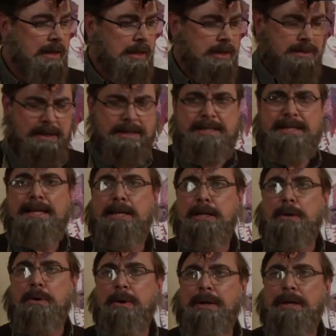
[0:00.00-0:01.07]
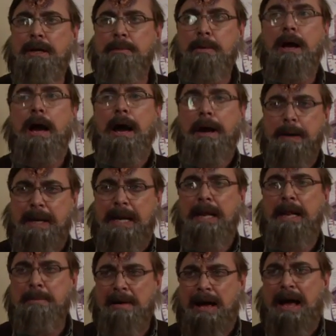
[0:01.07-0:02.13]
So I said to the hoodlum, a
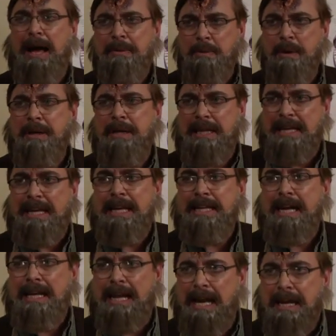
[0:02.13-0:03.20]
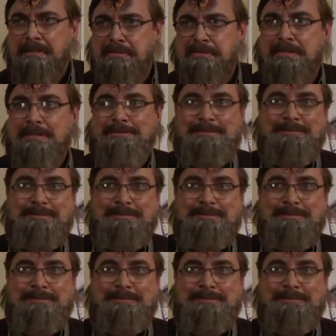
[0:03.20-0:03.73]
real man wouldn't need a knife.